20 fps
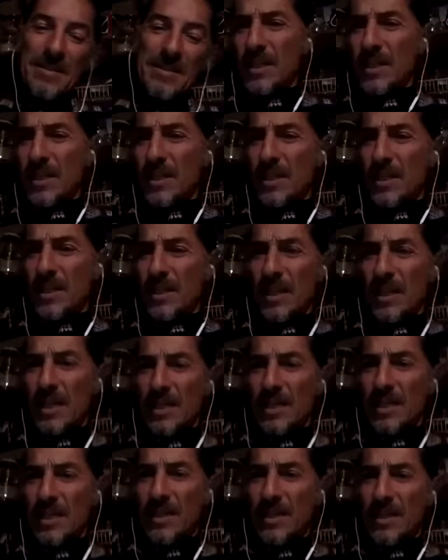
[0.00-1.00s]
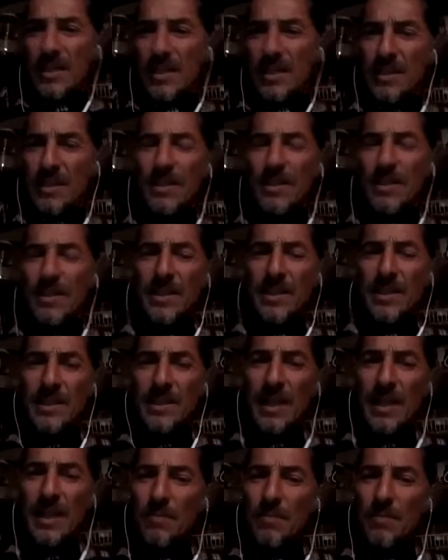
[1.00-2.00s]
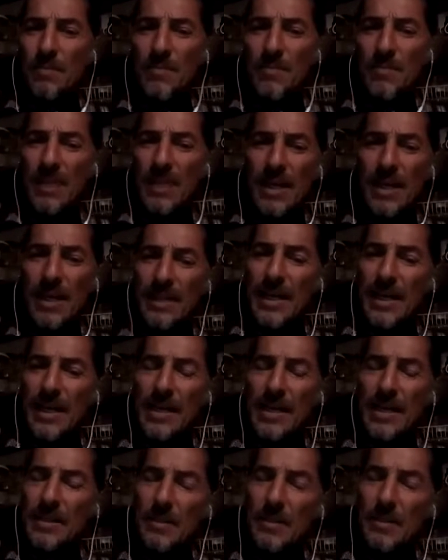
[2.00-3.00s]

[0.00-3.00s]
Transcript: And I think Osho had it the same